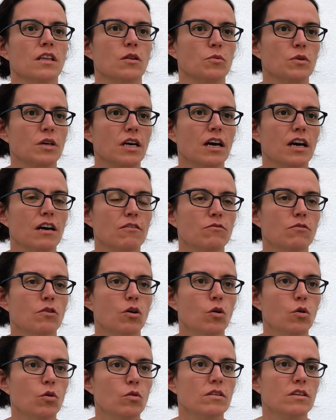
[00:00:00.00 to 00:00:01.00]
We have
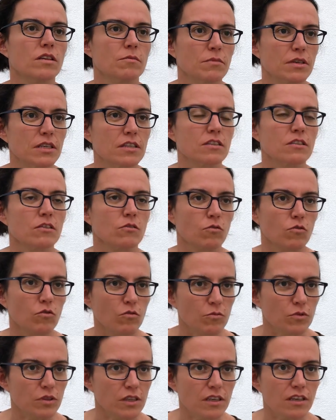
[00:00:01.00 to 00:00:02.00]
all the means of
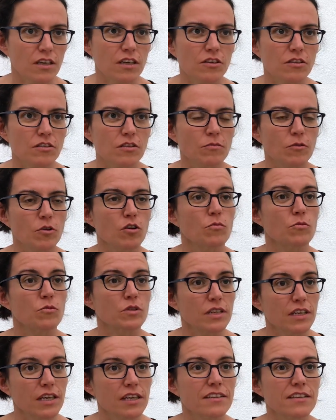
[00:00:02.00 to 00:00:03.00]

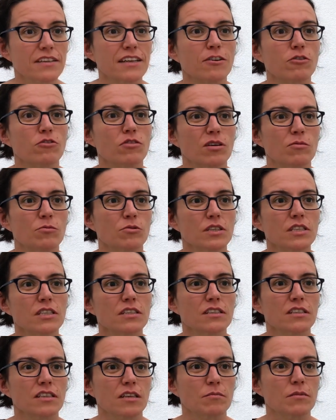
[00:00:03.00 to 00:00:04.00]
communicating and
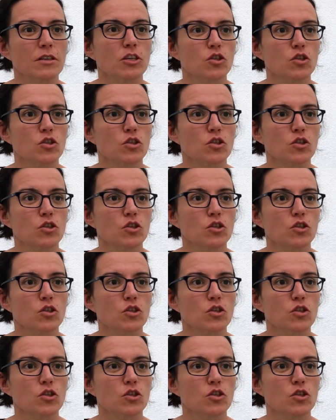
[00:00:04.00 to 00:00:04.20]
collaborating and make